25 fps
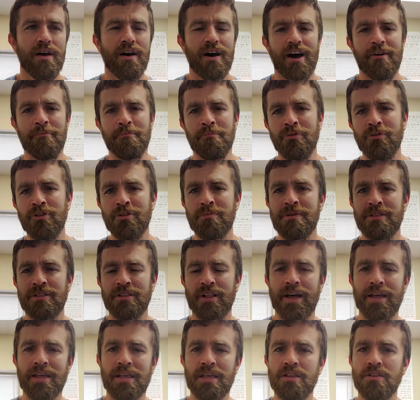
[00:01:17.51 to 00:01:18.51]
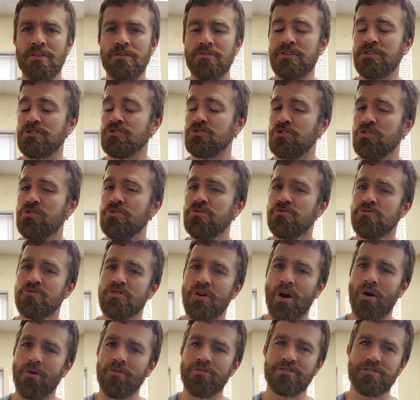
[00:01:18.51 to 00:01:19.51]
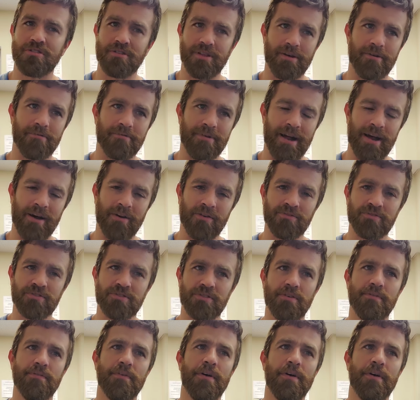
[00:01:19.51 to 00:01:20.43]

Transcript: I've really been liking doing 2 coach-led rounds,